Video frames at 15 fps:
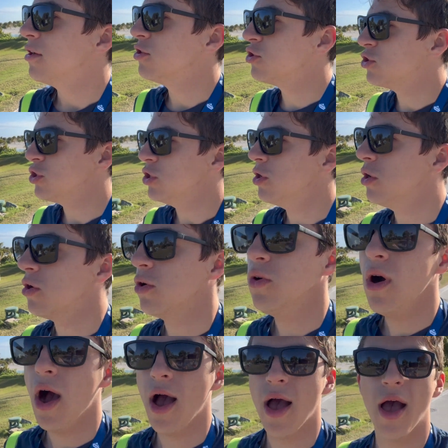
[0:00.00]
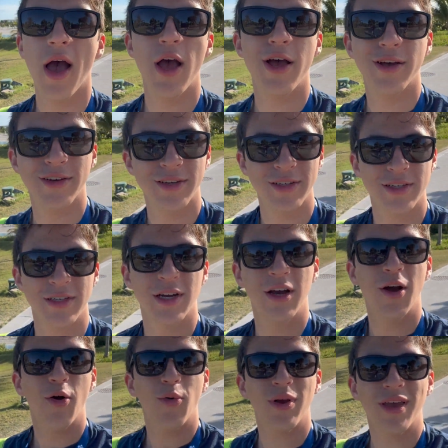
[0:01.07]
So,
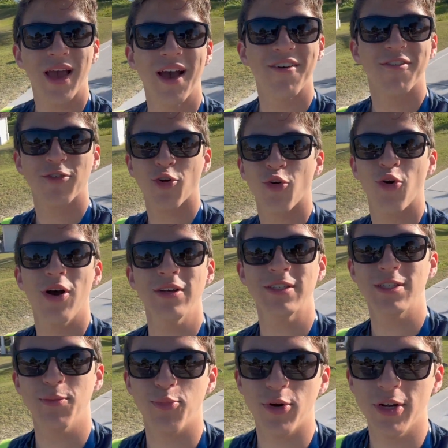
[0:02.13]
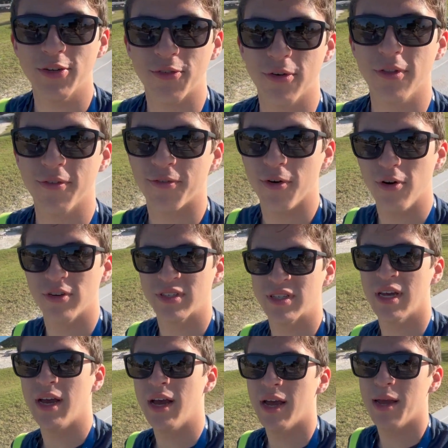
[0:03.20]
we have crossed the bridge for the first
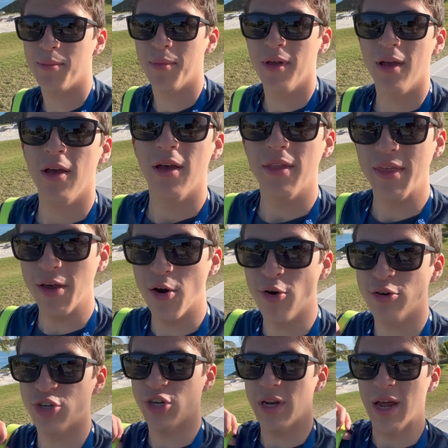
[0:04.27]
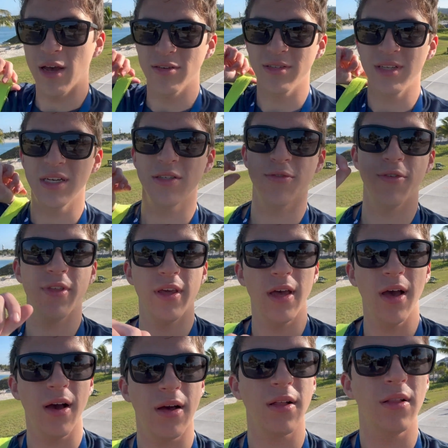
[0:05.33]
time. The Ocean House, that's for the
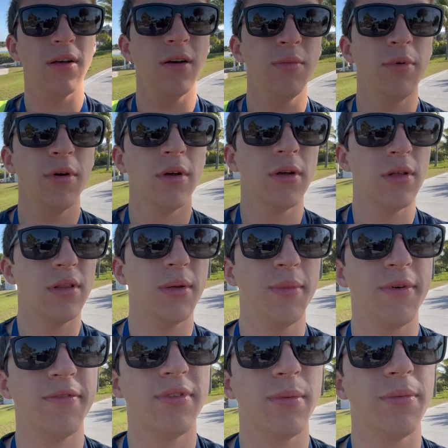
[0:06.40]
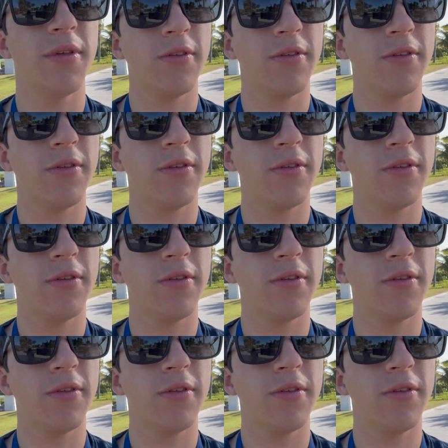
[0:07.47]
yacht club. Let me flip this